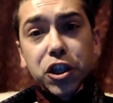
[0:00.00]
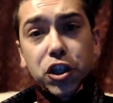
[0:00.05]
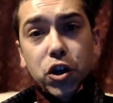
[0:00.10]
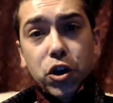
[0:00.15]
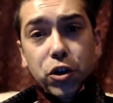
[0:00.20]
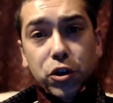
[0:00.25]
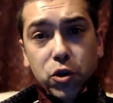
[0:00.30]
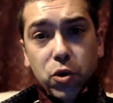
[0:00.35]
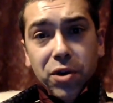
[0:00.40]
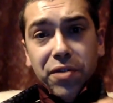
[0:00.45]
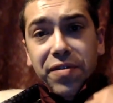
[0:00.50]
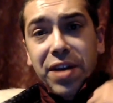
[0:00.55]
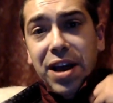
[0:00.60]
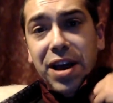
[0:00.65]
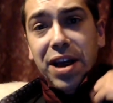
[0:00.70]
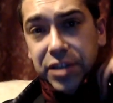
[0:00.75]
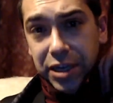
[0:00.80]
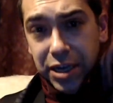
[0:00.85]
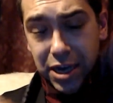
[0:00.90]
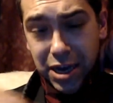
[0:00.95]
so you sort of have
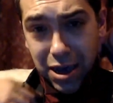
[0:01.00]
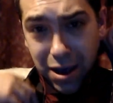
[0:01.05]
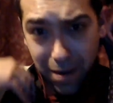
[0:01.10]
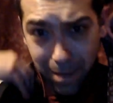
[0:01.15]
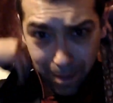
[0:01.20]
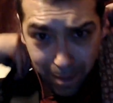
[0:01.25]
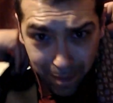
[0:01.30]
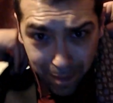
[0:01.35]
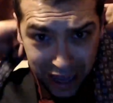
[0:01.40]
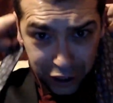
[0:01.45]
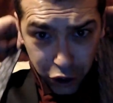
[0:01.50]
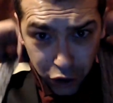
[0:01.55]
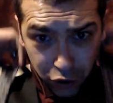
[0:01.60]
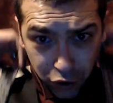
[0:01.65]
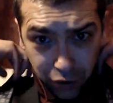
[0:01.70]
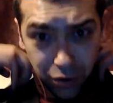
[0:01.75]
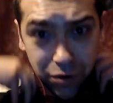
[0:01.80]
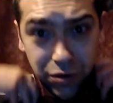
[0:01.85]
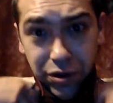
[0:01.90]
to measure